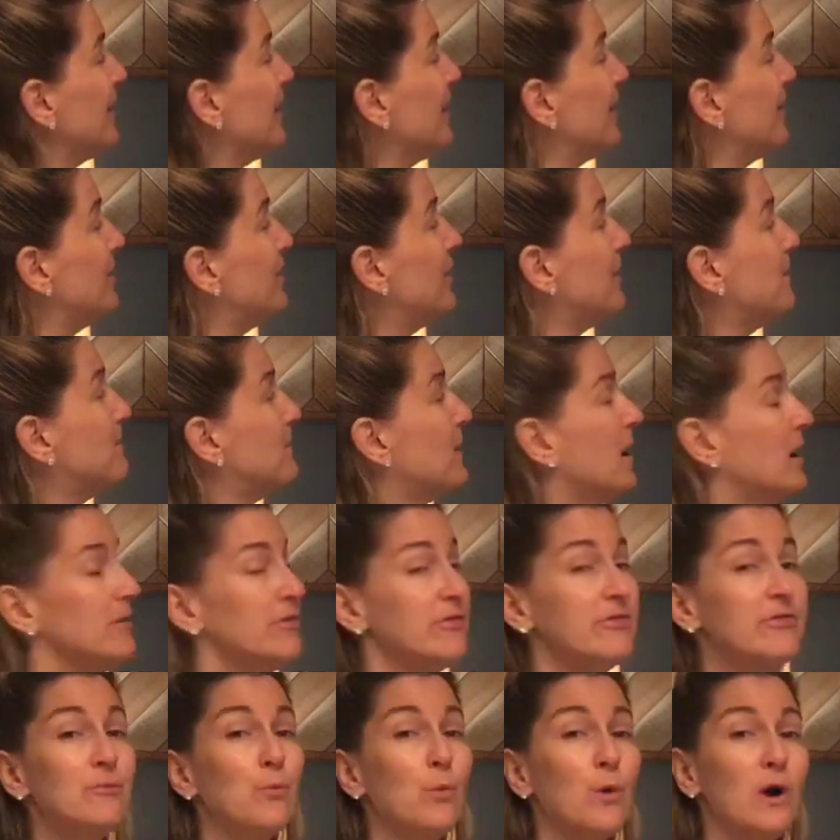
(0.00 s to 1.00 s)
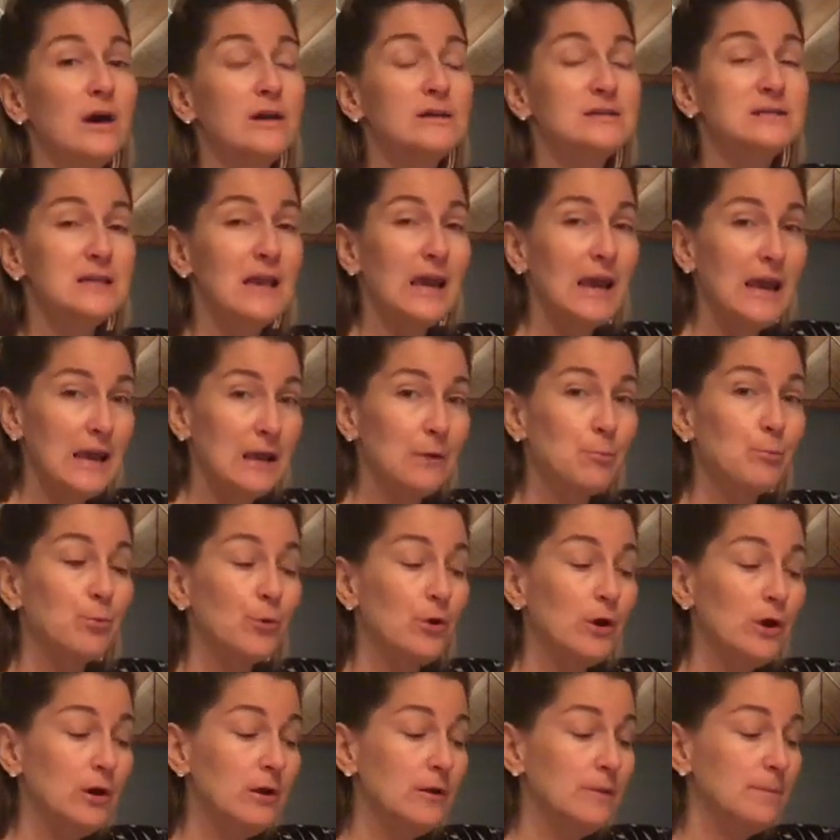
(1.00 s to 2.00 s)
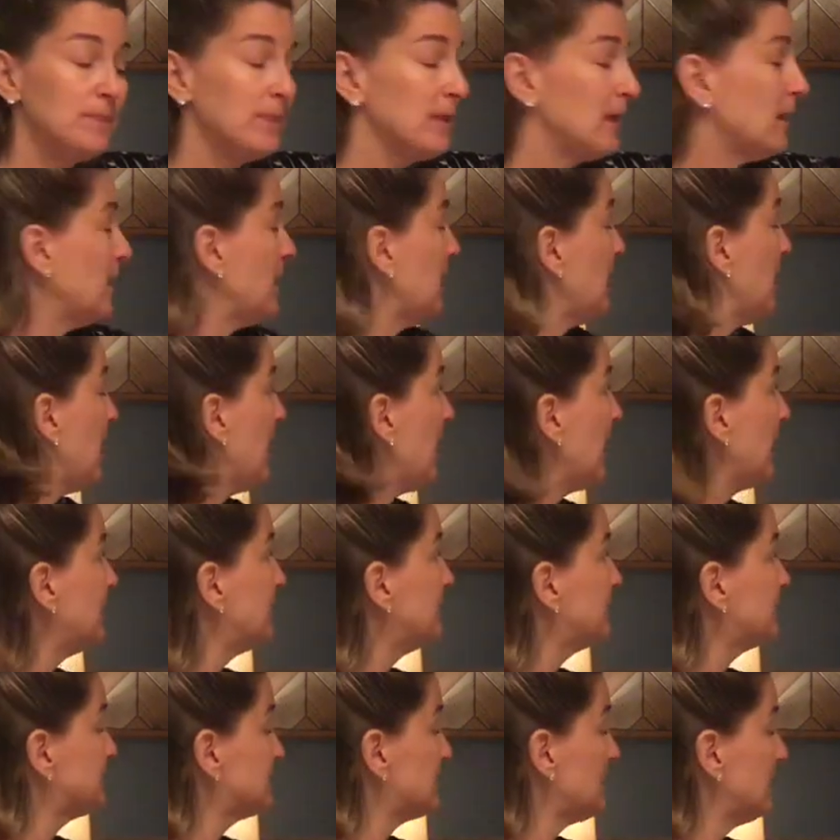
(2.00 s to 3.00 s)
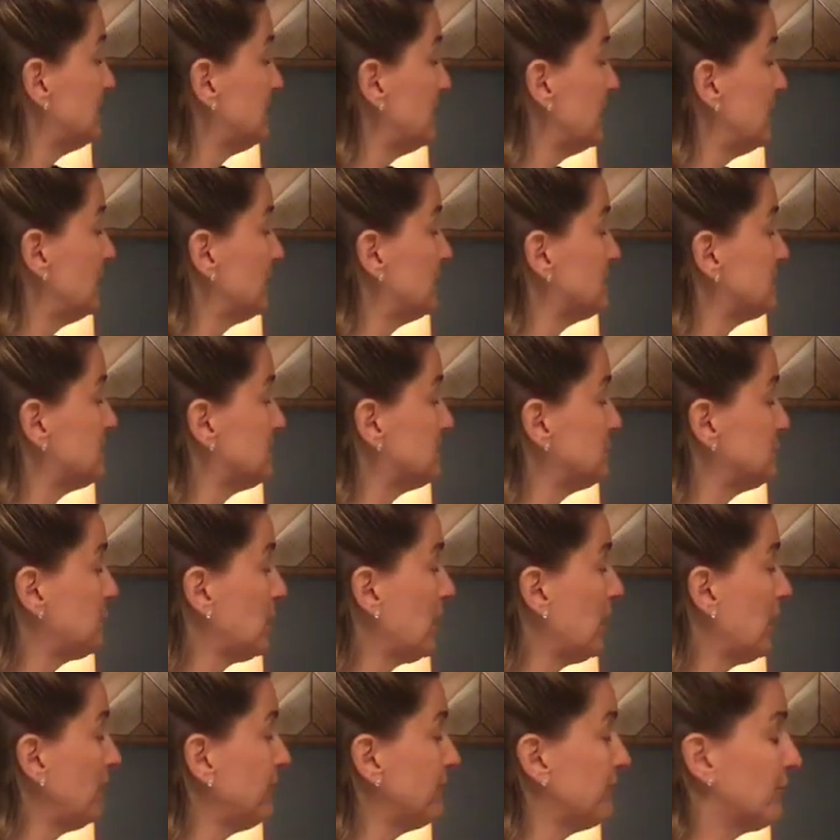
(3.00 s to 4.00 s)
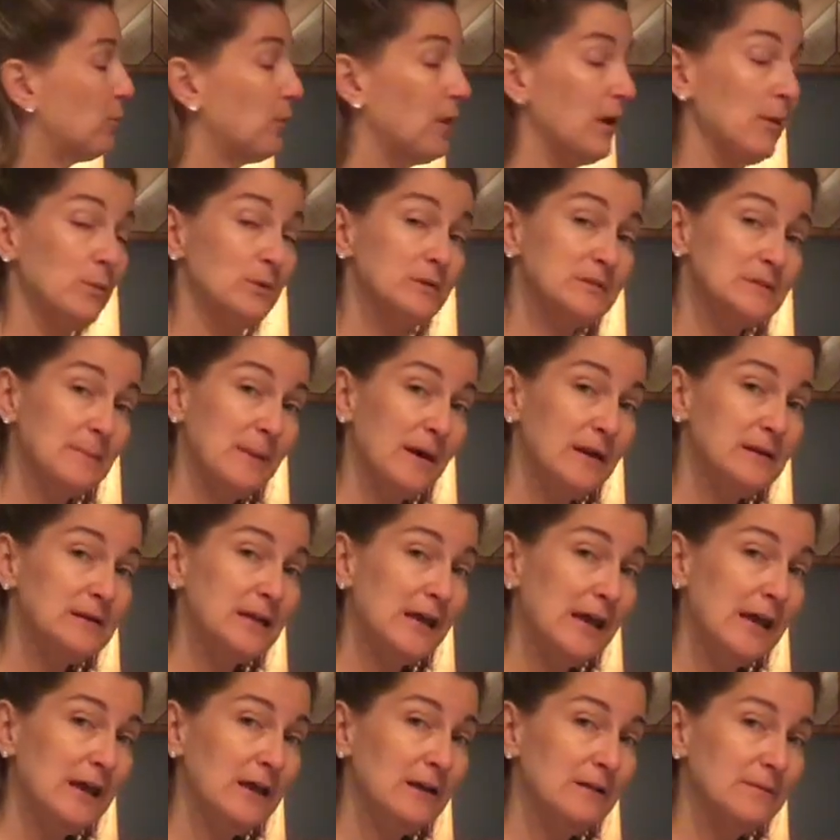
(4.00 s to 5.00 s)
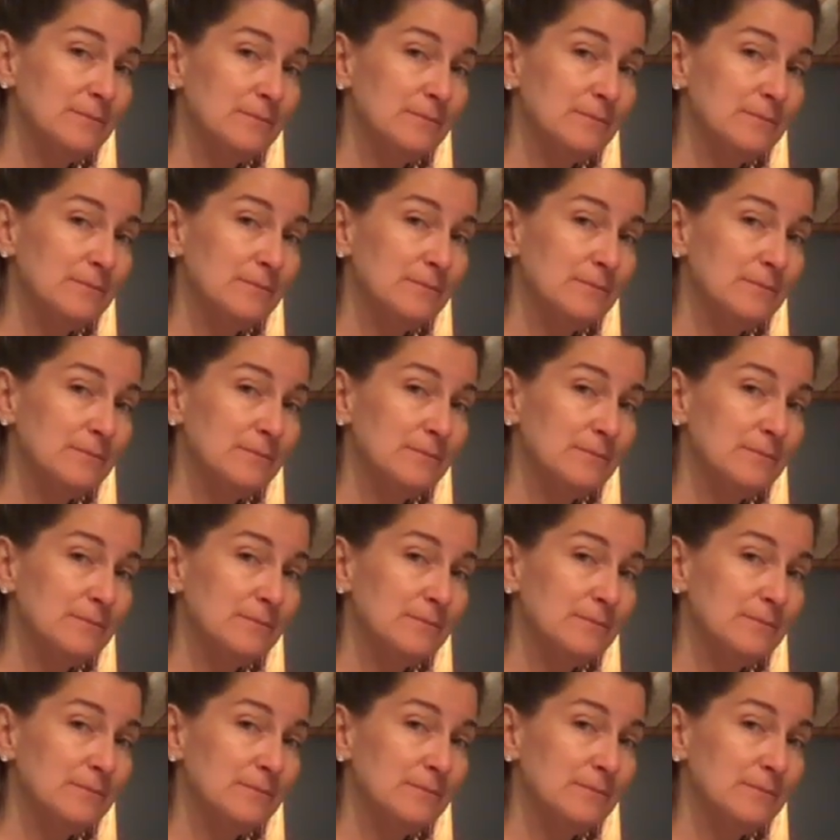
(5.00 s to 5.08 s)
The month was April, and if Sunday was the 12th, what was Monday?